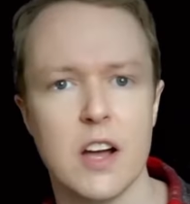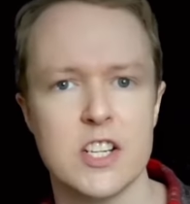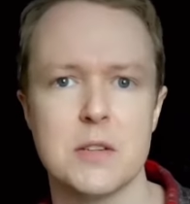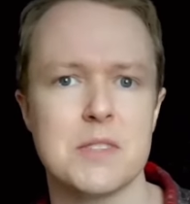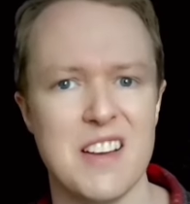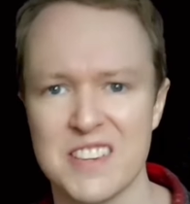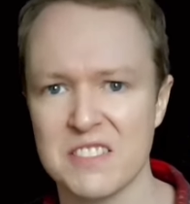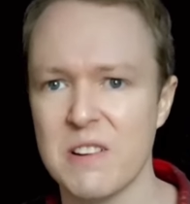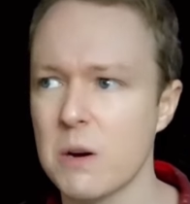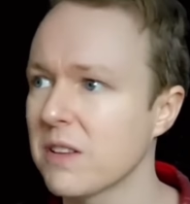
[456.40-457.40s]
guy she was having
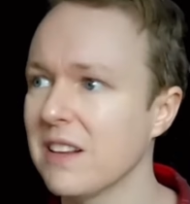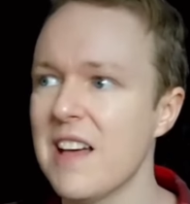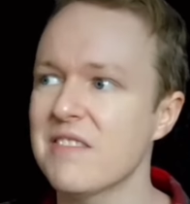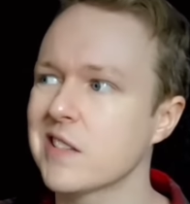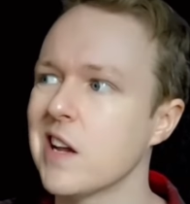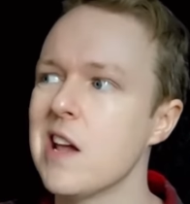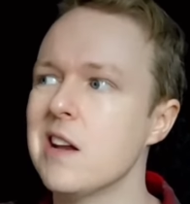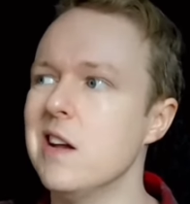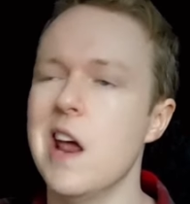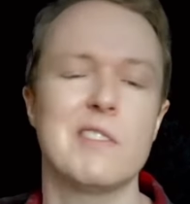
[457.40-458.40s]
an affair with, they left.
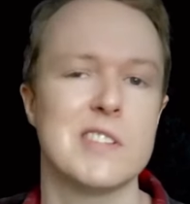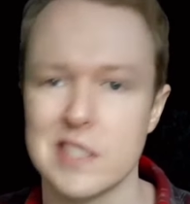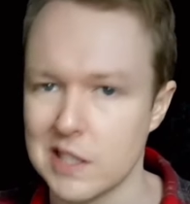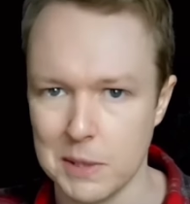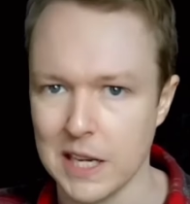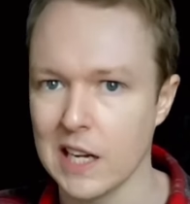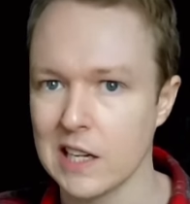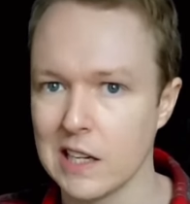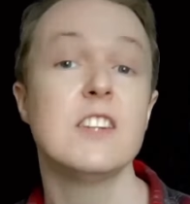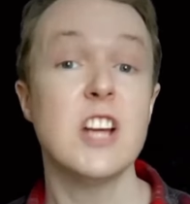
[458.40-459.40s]
Never seen them again.
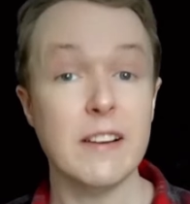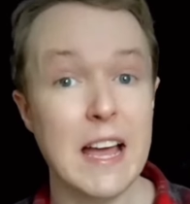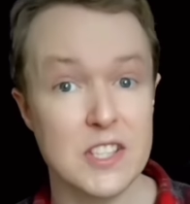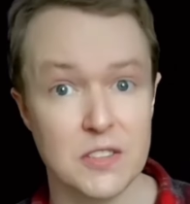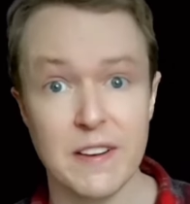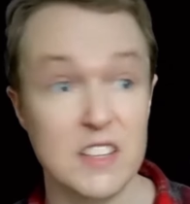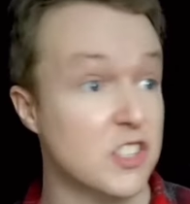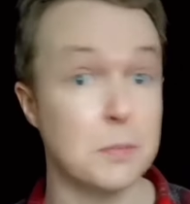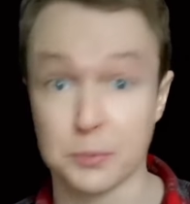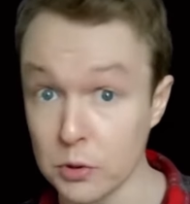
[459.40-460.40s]
Jerry had
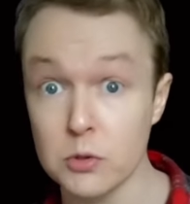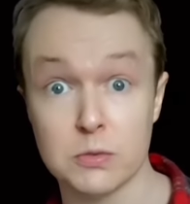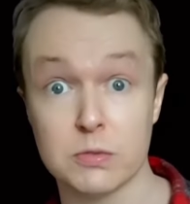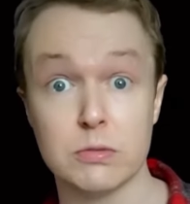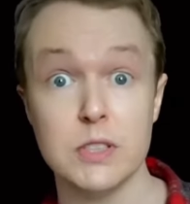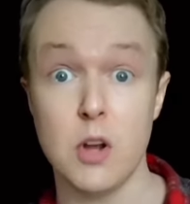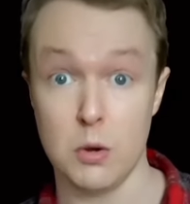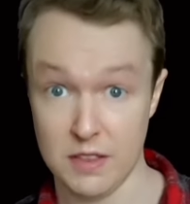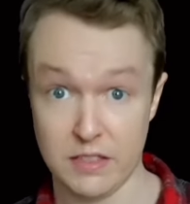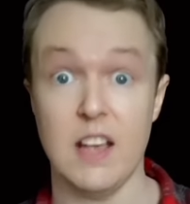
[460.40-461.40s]
surveillance to prove, you
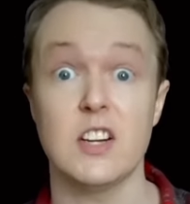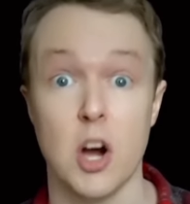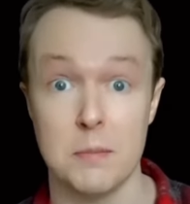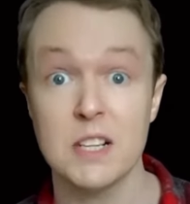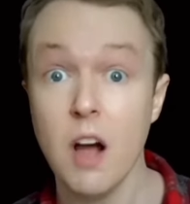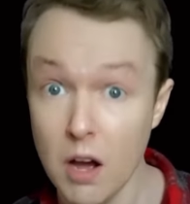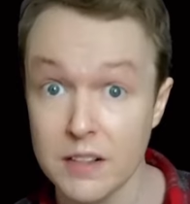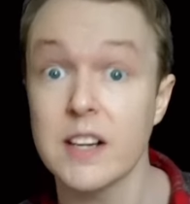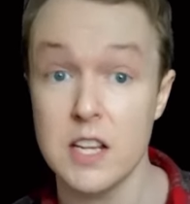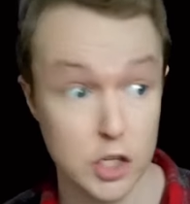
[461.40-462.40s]
know, that they'd come and gone,
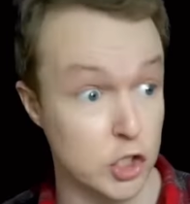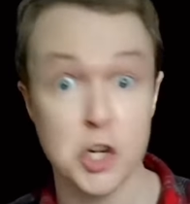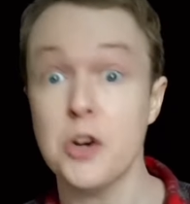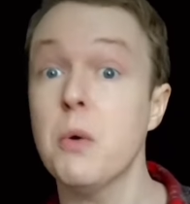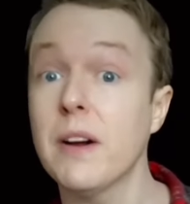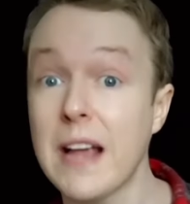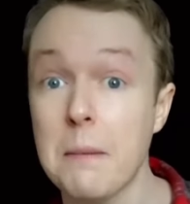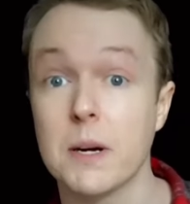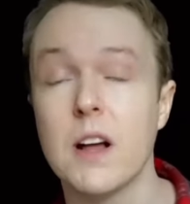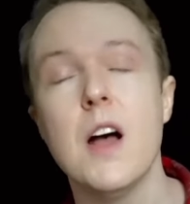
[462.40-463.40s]
that he could show you on
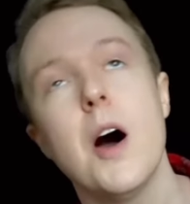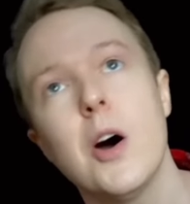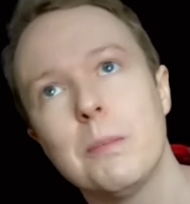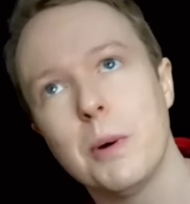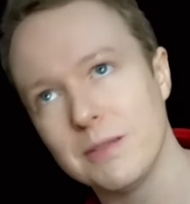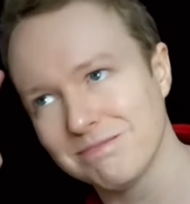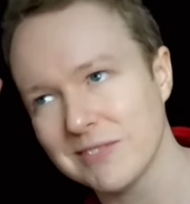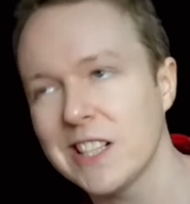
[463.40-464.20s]
camera. Oh, but